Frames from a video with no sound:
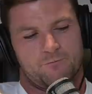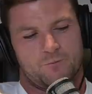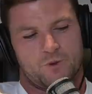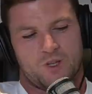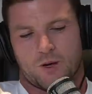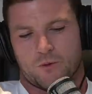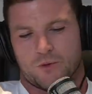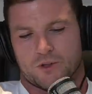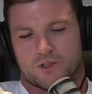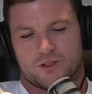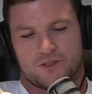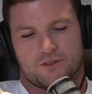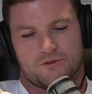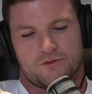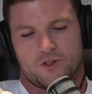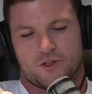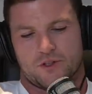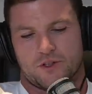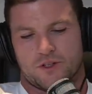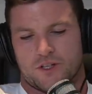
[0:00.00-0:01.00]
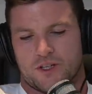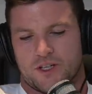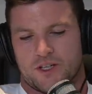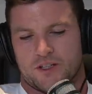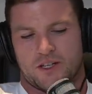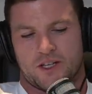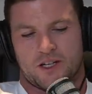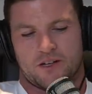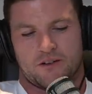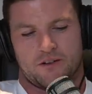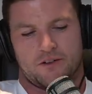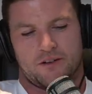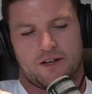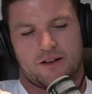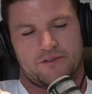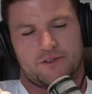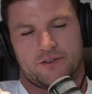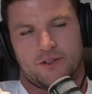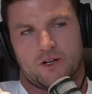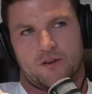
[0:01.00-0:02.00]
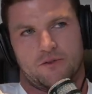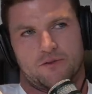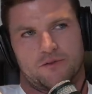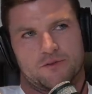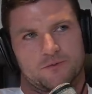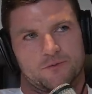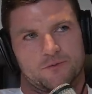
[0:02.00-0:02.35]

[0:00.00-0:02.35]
What does the future in the NRL have for Dolph?